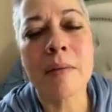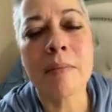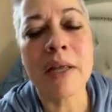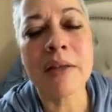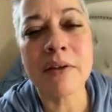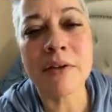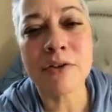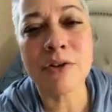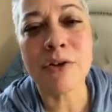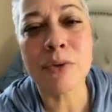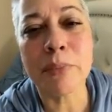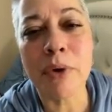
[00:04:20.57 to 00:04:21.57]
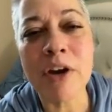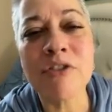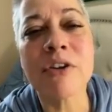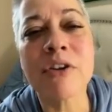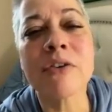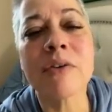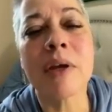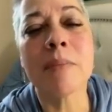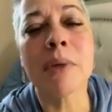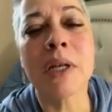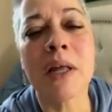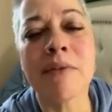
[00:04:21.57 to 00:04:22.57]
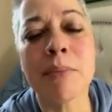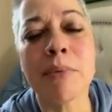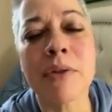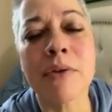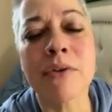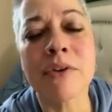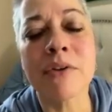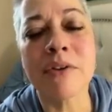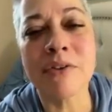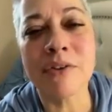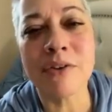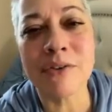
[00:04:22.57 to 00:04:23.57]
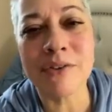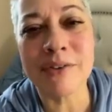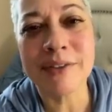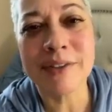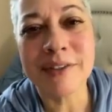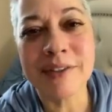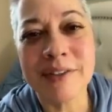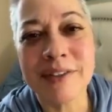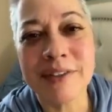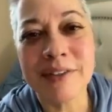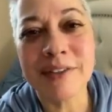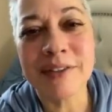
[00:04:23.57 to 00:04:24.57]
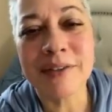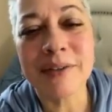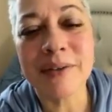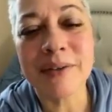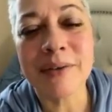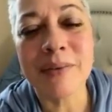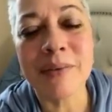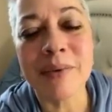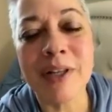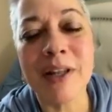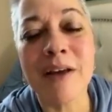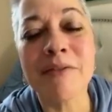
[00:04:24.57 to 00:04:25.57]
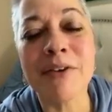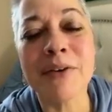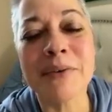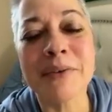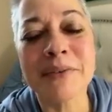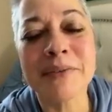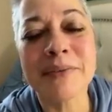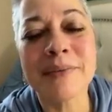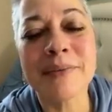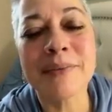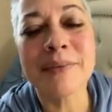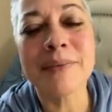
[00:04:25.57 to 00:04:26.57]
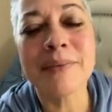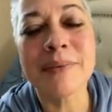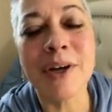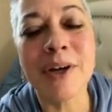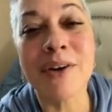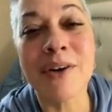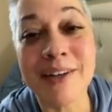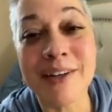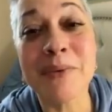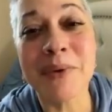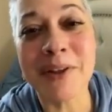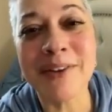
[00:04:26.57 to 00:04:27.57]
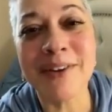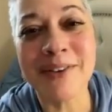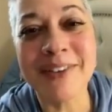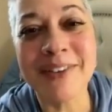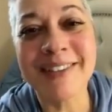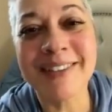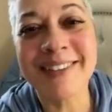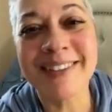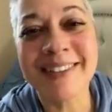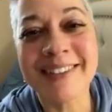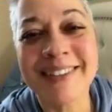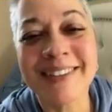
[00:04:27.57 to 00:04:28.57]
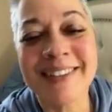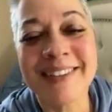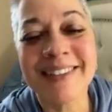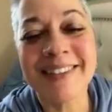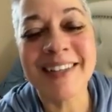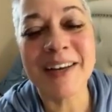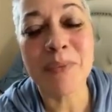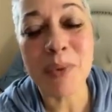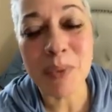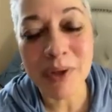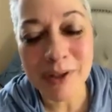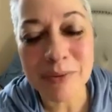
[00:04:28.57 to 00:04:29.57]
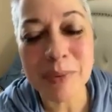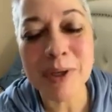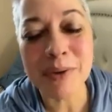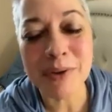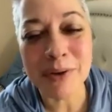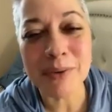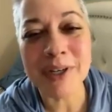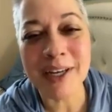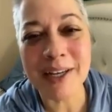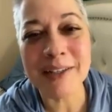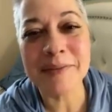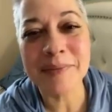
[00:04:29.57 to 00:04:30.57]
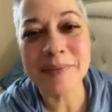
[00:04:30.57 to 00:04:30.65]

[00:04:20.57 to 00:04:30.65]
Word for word: Blessings to you, precious and beloved brothers and sisters. We love you. We are indeed with you. And we will speak with you again.